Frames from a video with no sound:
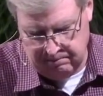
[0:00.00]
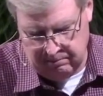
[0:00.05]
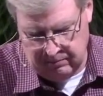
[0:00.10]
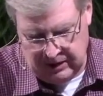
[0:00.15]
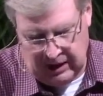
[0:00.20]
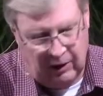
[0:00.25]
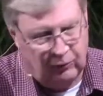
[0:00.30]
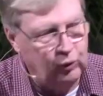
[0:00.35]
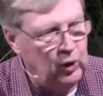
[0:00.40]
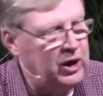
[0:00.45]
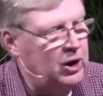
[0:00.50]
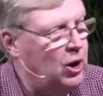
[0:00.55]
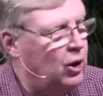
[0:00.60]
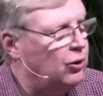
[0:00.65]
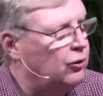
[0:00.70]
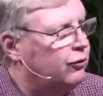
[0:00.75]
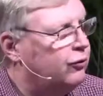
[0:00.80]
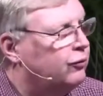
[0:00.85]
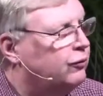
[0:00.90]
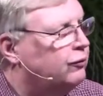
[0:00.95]
If we go
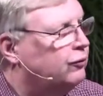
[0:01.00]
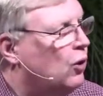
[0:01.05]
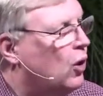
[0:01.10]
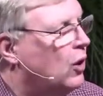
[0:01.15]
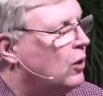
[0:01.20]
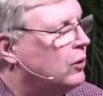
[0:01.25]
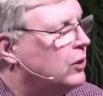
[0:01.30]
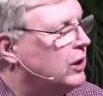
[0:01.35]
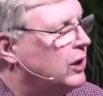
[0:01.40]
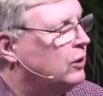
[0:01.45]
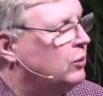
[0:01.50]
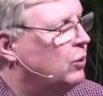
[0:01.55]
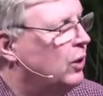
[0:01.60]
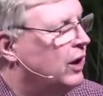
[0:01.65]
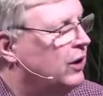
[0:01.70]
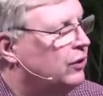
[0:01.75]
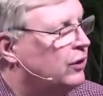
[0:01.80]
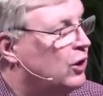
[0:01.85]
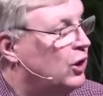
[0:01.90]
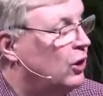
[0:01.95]
forward
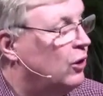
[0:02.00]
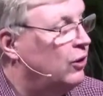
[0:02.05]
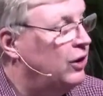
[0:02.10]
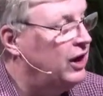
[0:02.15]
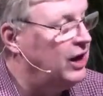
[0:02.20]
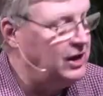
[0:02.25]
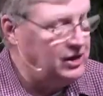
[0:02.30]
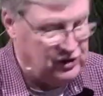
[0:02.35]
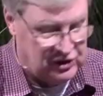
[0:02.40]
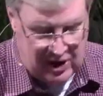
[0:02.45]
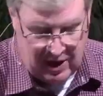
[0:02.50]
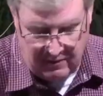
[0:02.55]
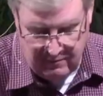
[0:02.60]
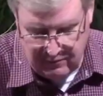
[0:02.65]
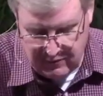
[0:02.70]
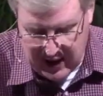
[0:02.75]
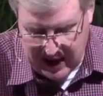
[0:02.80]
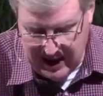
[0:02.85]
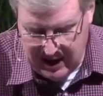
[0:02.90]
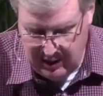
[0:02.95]
with courage and
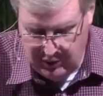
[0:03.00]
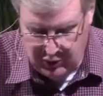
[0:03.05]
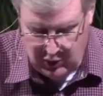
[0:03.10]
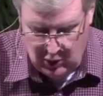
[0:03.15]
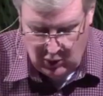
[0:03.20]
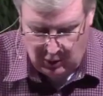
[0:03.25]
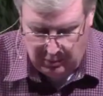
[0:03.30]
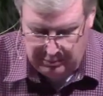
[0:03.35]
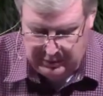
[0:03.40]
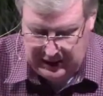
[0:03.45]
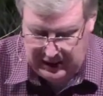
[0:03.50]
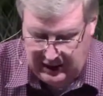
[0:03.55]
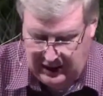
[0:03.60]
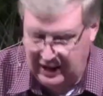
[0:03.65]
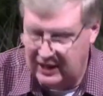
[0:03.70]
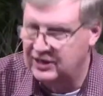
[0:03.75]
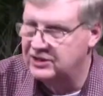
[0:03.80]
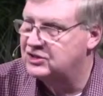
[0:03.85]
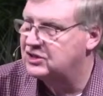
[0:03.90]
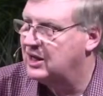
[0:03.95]
faith and
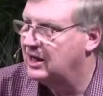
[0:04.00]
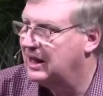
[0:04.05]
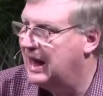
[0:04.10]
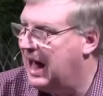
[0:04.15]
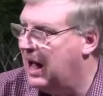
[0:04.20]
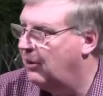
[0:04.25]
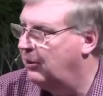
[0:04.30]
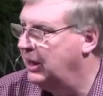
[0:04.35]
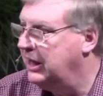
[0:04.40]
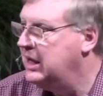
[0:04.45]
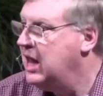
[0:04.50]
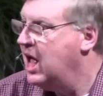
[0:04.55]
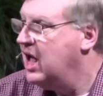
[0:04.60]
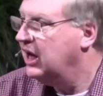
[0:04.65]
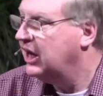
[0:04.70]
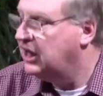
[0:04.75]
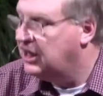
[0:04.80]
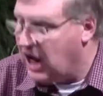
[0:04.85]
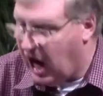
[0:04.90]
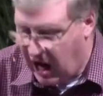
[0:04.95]
obedience, allowing
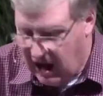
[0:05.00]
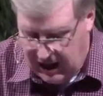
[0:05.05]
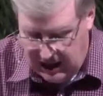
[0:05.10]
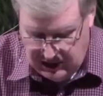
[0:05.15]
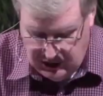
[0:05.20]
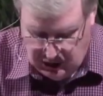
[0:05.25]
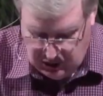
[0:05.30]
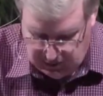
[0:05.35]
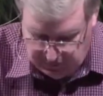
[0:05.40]
God to